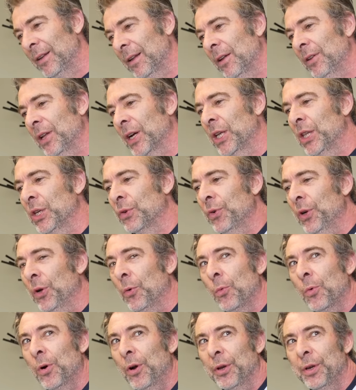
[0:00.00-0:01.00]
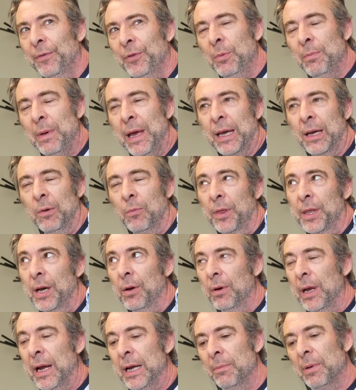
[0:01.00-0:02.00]
And unlike in the real world, if you make it
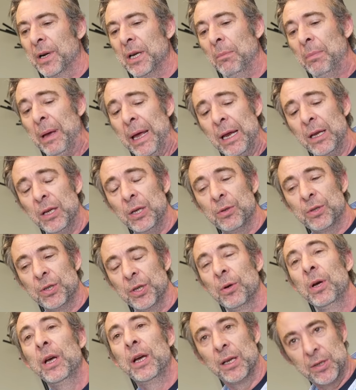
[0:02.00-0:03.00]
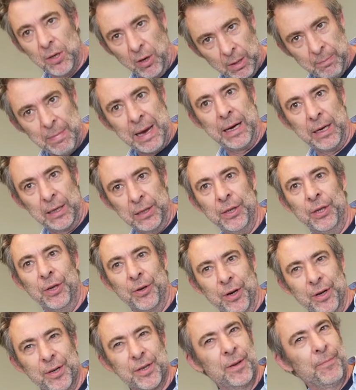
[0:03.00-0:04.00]
without anybody paying you to, it's automatically
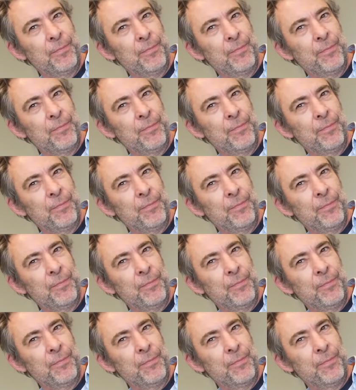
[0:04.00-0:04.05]
yours.